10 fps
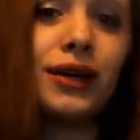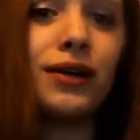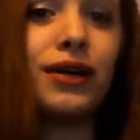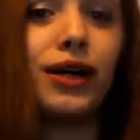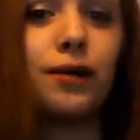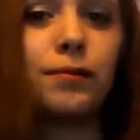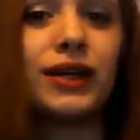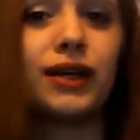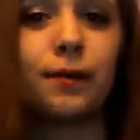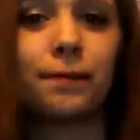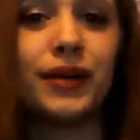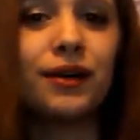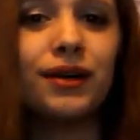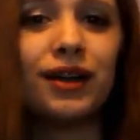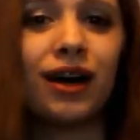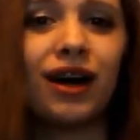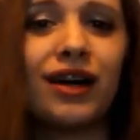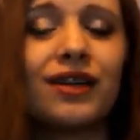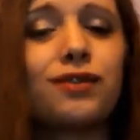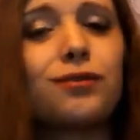America, being
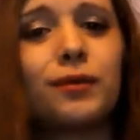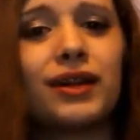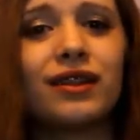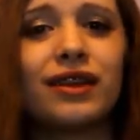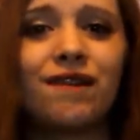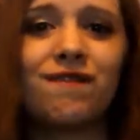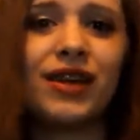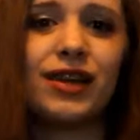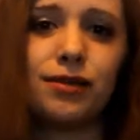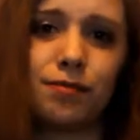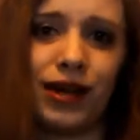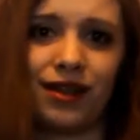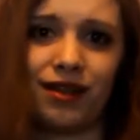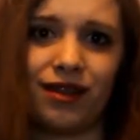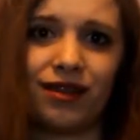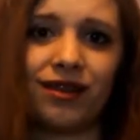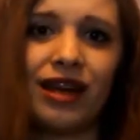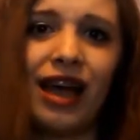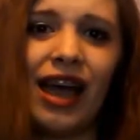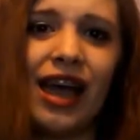America, is greatly offended by this
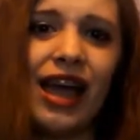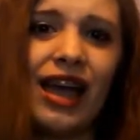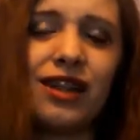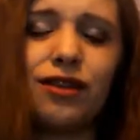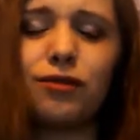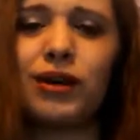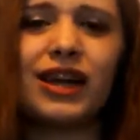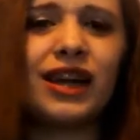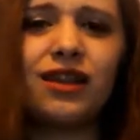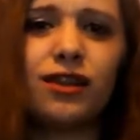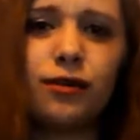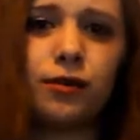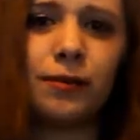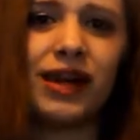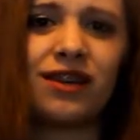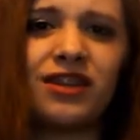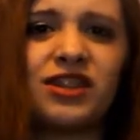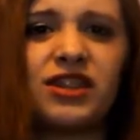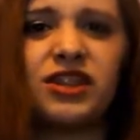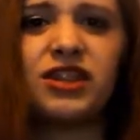and doesn't want anything to do with Max,
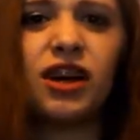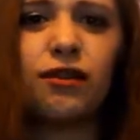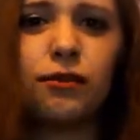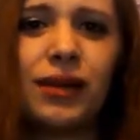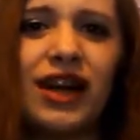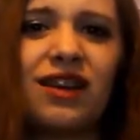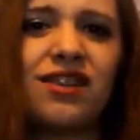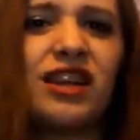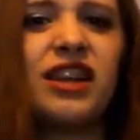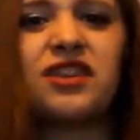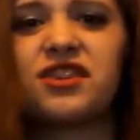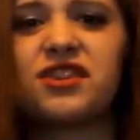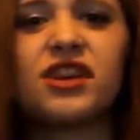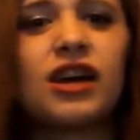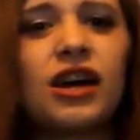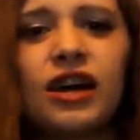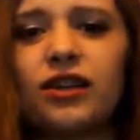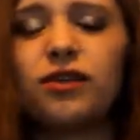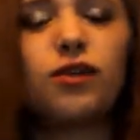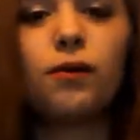and she shoves Max in and just
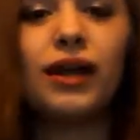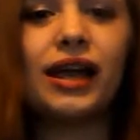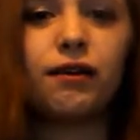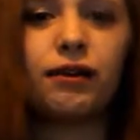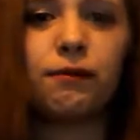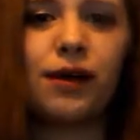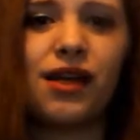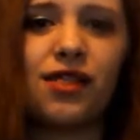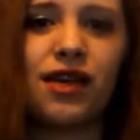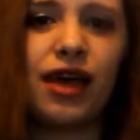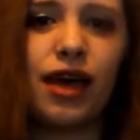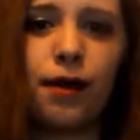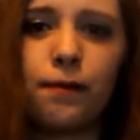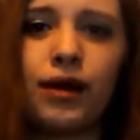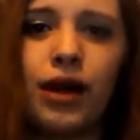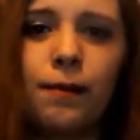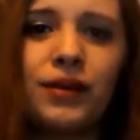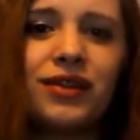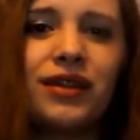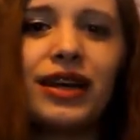is so angry with him.
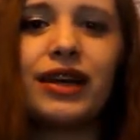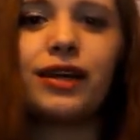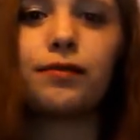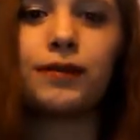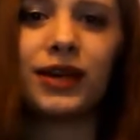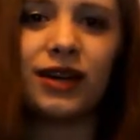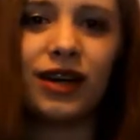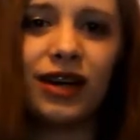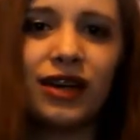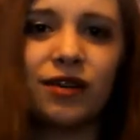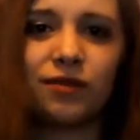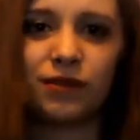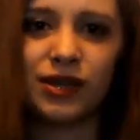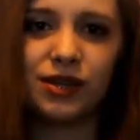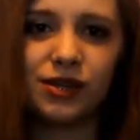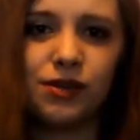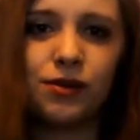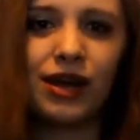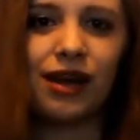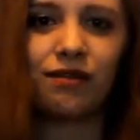But it's like, America, when do
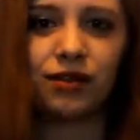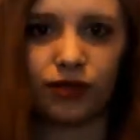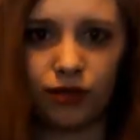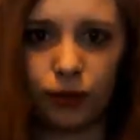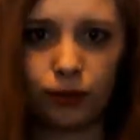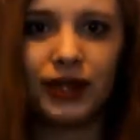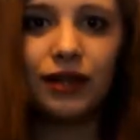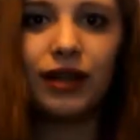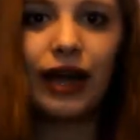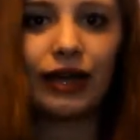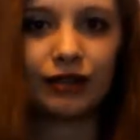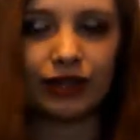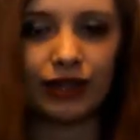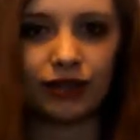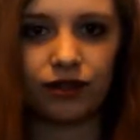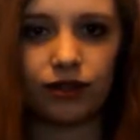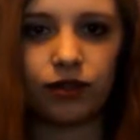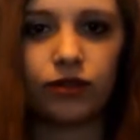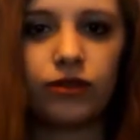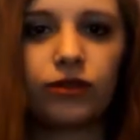you have to start realizing that this
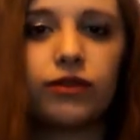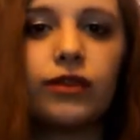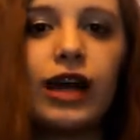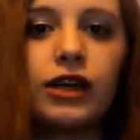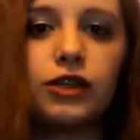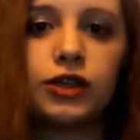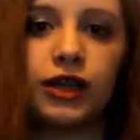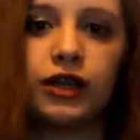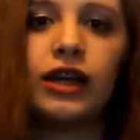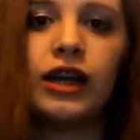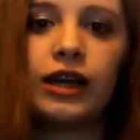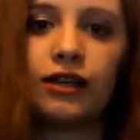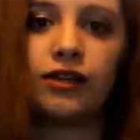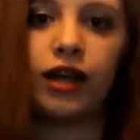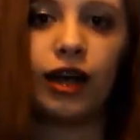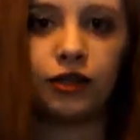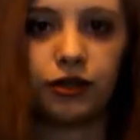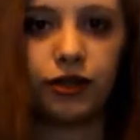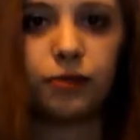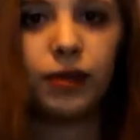is a selection? It's not
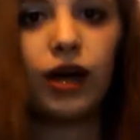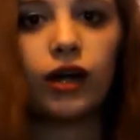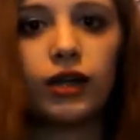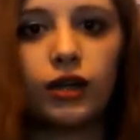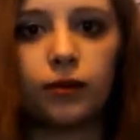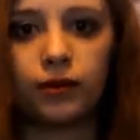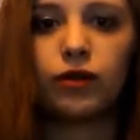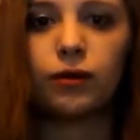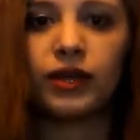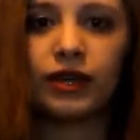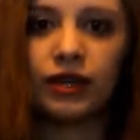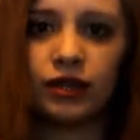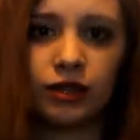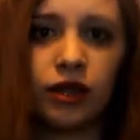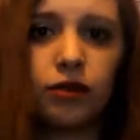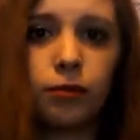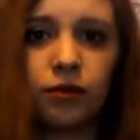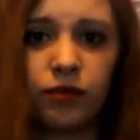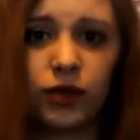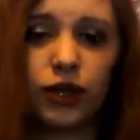just about you. Even though he does
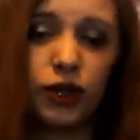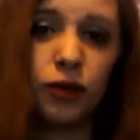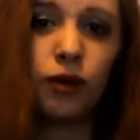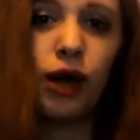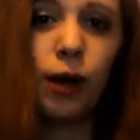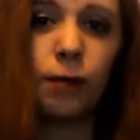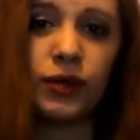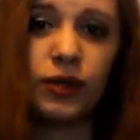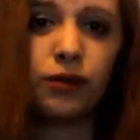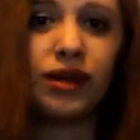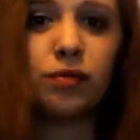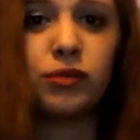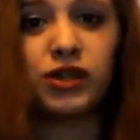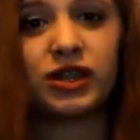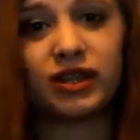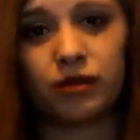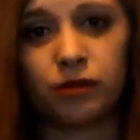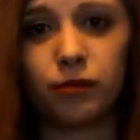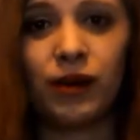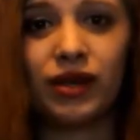prefer you, but you keep pushing him
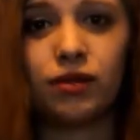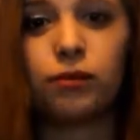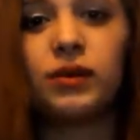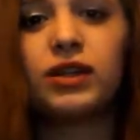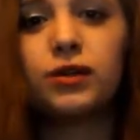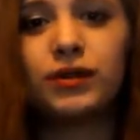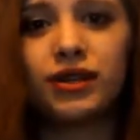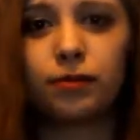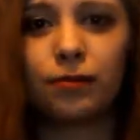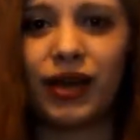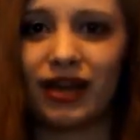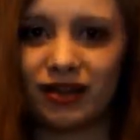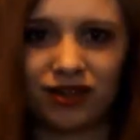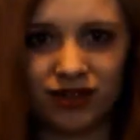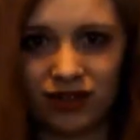away. So what do you expect?